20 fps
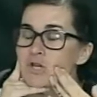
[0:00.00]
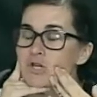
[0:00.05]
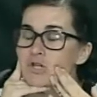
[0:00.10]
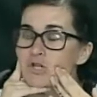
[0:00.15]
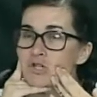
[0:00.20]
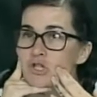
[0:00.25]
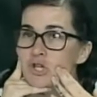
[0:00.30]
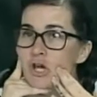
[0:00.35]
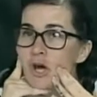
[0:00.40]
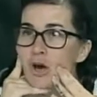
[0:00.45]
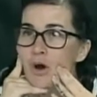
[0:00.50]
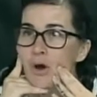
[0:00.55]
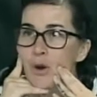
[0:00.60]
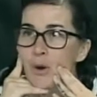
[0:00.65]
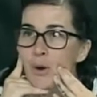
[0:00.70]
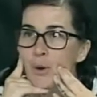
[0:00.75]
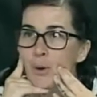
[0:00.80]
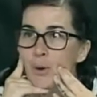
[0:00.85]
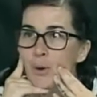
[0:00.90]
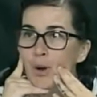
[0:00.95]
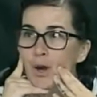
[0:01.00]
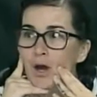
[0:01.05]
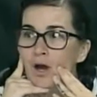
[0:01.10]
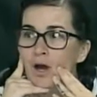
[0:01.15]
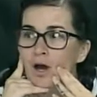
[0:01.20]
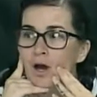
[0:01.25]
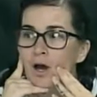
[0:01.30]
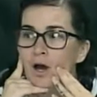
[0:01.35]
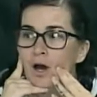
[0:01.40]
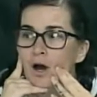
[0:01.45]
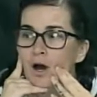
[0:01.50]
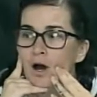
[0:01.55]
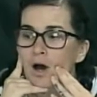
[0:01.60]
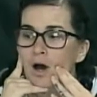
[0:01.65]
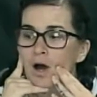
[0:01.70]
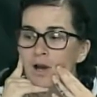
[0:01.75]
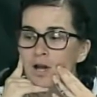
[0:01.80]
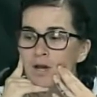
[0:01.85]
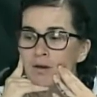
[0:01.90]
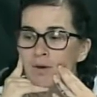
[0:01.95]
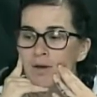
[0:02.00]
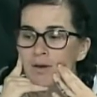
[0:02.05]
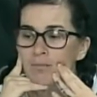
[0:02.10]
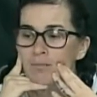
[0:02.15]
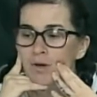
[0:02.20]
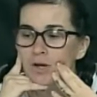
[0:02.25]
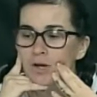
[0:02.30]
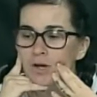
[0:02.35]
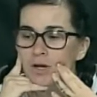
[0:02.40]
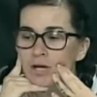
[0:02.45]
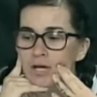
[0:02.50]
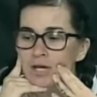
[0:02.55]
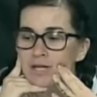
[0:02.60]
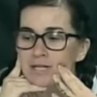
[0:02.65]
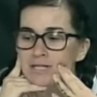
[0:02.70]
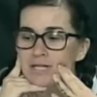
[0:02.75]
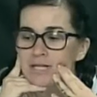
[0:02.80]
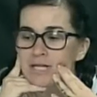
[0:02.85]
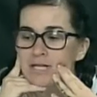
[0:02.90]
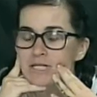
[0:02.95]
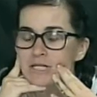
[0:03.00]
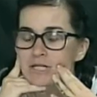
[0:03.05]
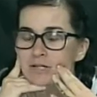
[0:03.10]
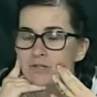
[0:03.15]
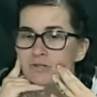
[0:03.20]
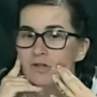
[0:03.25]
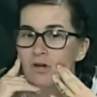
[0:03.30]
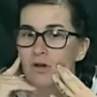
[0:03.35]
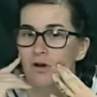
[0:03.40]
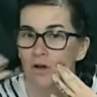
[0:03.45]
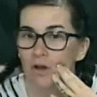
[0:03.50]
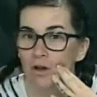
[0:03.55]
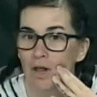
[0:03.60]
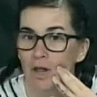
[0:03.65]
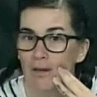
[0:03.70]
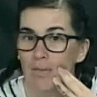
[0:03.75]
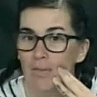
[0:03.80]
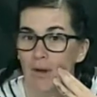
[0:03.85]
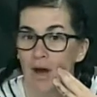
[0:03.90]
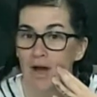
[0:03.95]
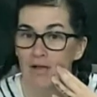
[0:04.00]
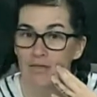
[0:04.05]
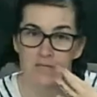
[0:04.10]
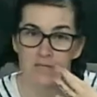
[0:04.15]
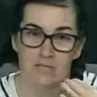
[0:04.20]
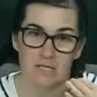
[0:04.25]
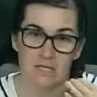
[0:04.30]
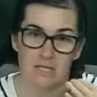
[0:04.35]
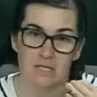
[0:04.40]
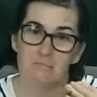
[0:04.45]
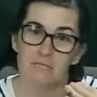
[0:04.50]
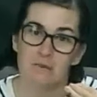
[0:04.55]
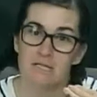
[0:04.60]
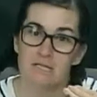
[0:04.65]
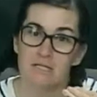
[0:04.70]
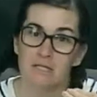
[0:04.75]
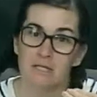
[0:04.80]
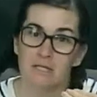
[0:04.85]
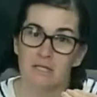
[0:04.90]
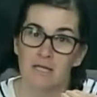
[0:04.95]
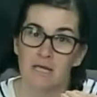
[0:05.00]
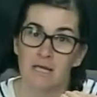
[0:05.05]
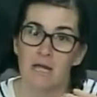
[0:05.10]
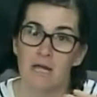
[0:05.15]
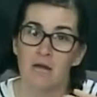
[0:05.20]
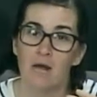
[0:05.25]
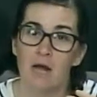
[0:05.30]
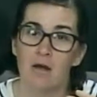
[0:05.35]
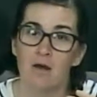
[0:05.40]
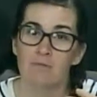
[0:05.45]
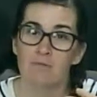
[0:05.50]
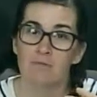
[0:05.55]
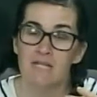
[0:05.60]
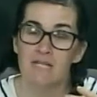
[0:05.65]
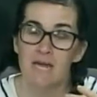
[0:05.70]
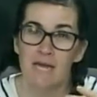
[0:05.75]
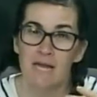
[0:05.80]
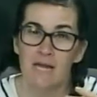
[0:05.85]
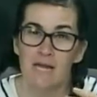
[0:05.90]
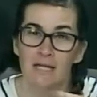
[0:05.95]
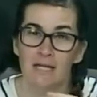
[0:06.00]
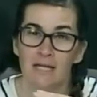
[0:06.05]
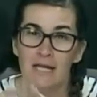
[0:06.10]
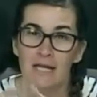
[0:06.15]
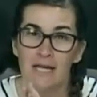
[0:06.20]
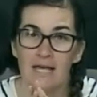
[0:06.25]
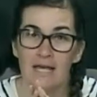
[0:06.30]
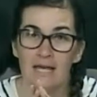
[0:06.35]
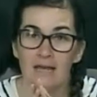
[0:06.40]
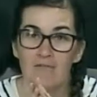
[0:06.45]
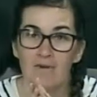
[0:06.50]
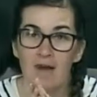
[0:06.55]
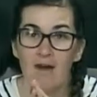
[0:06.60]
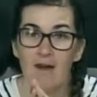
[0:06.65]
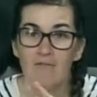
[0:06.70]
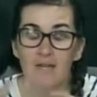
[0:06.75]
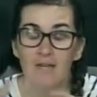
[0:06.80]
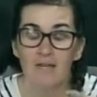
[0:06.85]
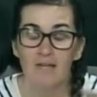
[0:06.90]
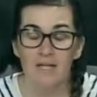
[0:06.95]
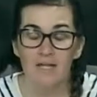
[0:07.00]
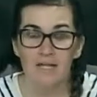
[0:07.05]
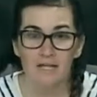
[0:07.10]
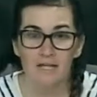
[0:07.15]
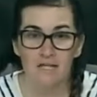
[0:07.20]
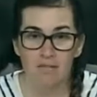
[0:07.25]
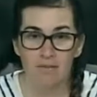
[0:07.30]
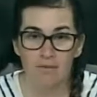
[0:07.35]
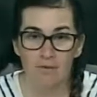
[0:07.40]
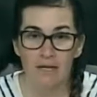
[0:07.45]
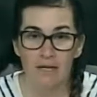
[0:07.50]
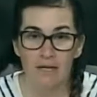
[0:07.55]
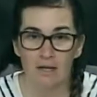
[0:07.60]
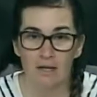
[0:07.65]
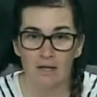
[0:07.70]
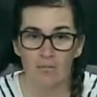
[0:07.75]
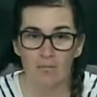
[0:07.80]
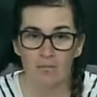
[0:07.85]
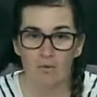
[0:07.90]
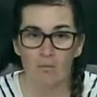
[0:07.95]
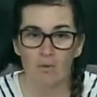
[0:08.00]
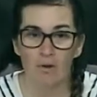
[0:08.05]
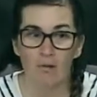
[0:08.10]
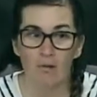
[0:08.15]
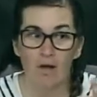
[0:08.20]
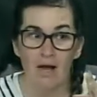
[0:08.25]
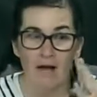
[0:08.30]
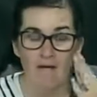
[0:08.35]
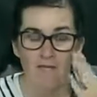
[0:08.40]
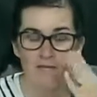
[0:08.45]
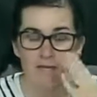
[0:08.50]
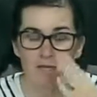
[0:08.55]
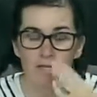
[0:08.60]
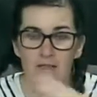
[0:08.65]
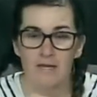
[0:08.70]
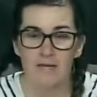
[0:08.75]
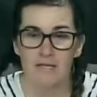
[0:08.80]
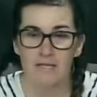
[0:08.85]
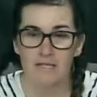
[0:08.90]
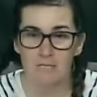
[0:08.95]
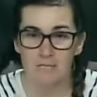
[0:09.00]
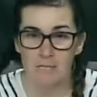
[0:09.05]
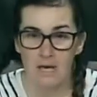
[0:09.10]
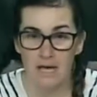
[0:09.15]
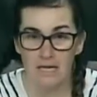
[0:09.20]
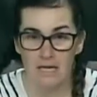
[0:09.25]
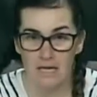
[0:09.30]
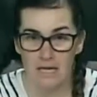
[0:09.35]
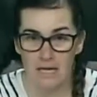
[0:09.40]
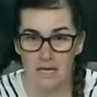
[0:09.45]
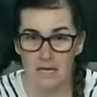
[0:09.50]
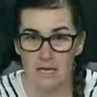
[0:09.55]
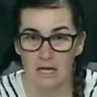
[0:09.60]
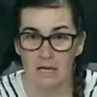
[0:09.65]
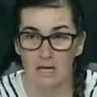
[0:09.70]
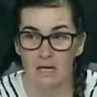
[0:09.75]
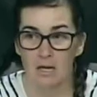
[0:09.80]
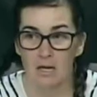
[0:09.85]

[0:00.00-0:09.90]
So Hardy-Weinberg is this null hypothesis, basically saying if everything is random, we will have this many